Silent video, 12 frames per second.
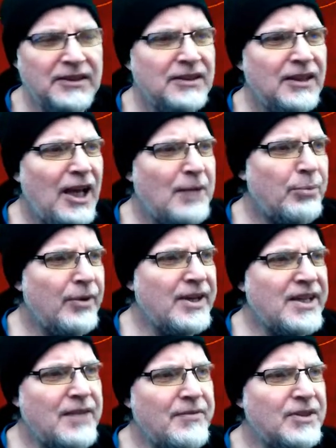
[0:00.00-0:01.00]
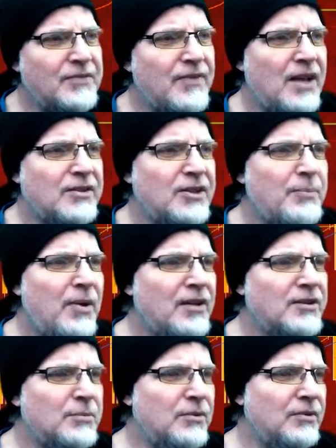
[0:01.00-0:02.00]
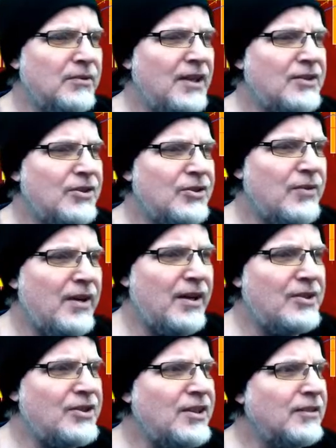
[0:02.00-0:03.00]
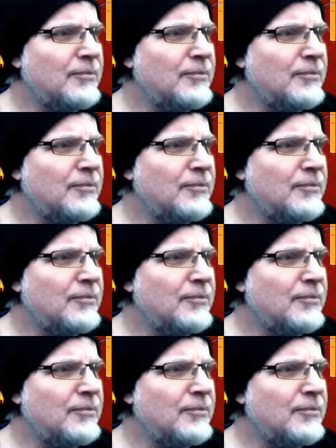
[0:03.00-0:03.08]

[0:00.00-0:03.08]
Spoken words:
and break even as fast as possible. That's the strategy.